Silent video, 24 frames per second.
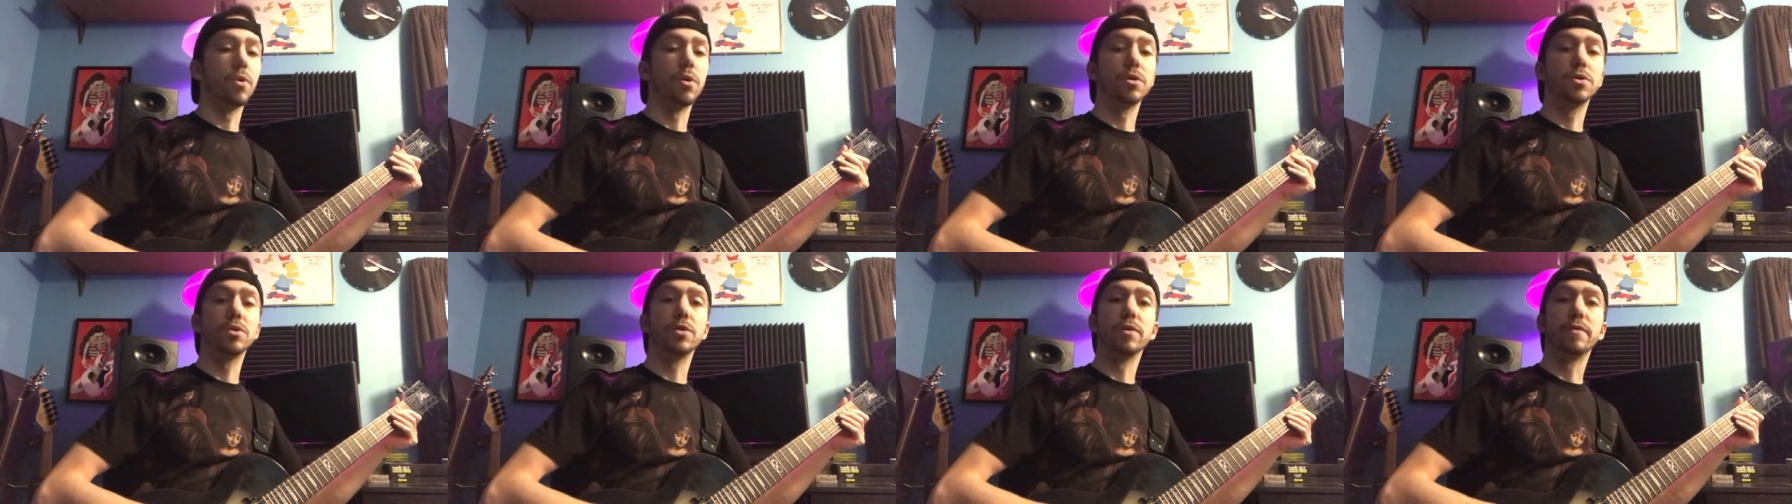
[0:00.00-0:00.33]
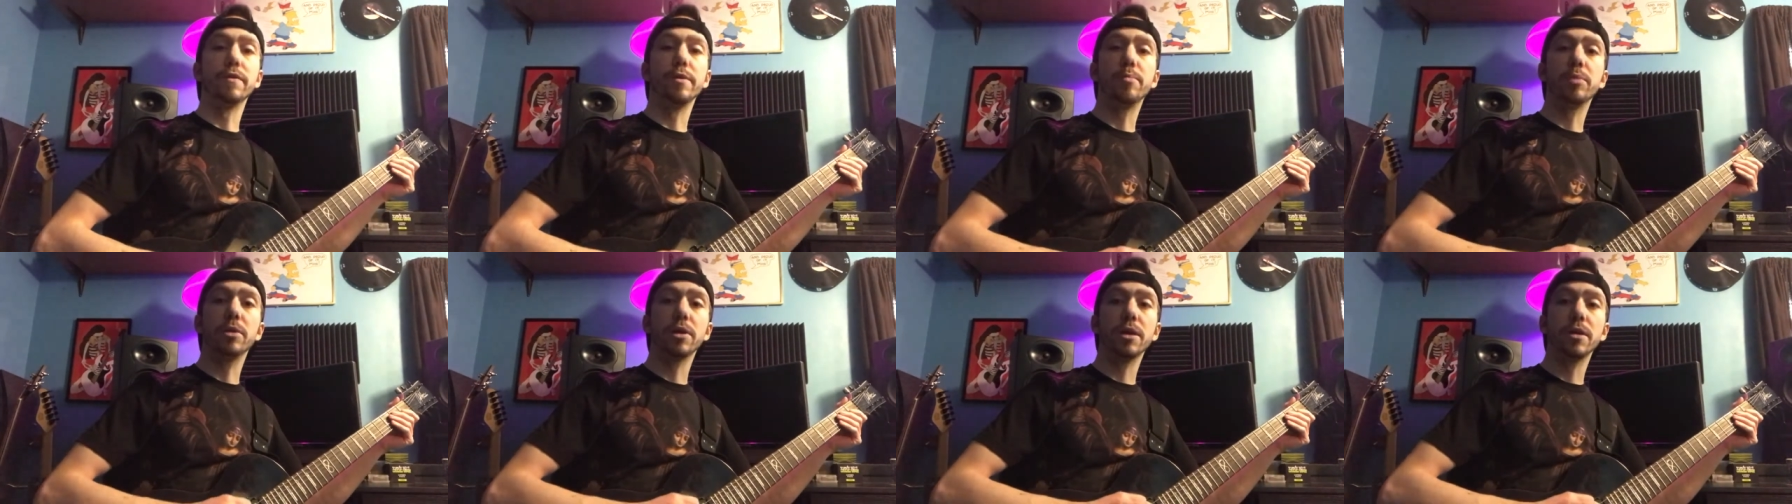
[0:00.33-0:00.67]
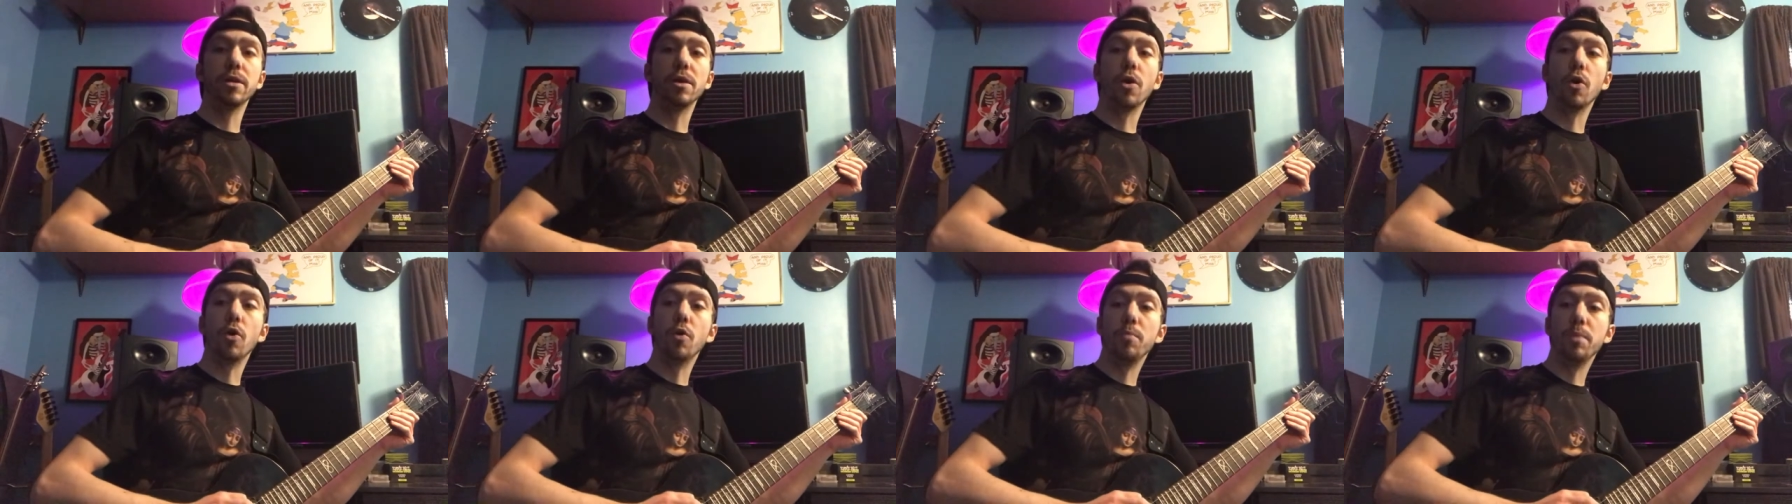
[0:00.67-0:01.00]
So if you play the
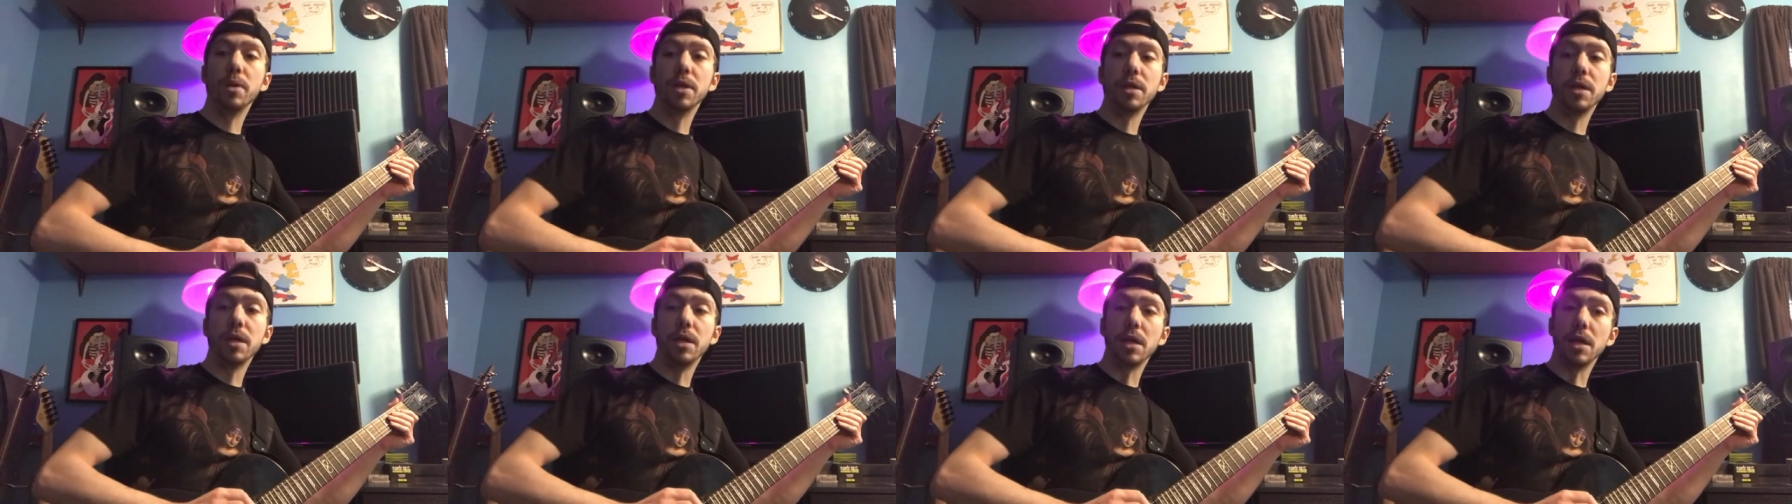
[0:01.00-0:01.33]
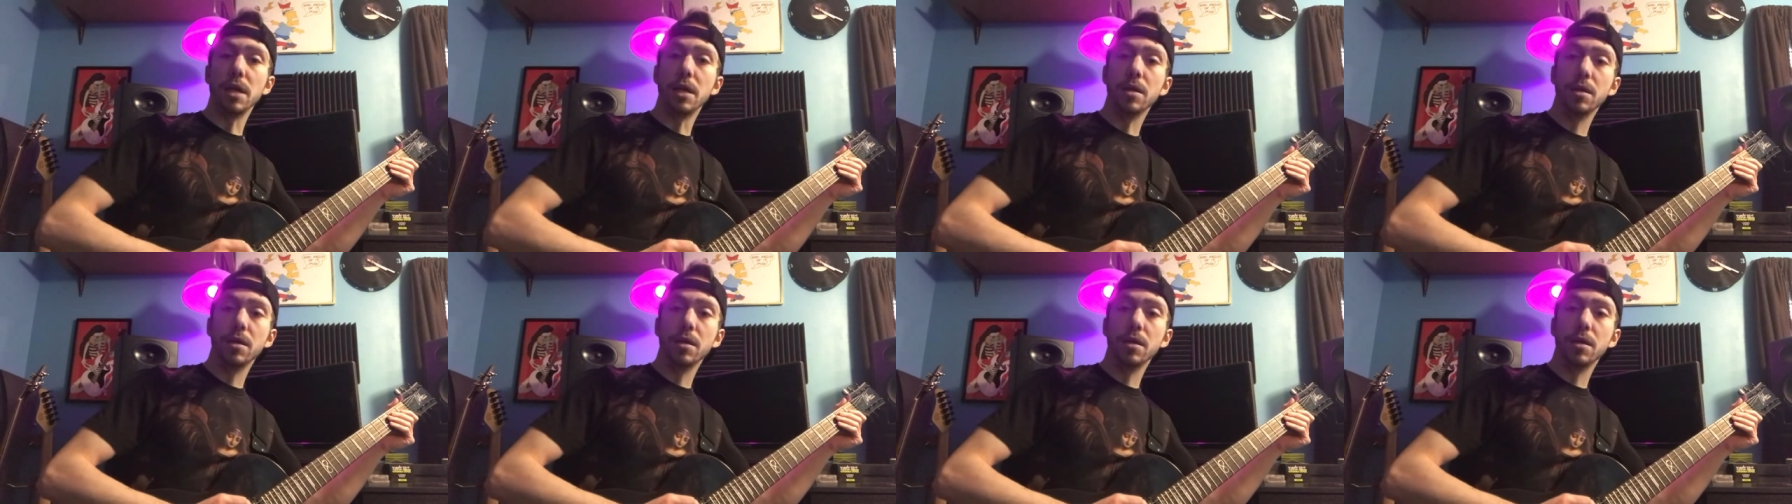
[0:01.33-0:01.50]
open E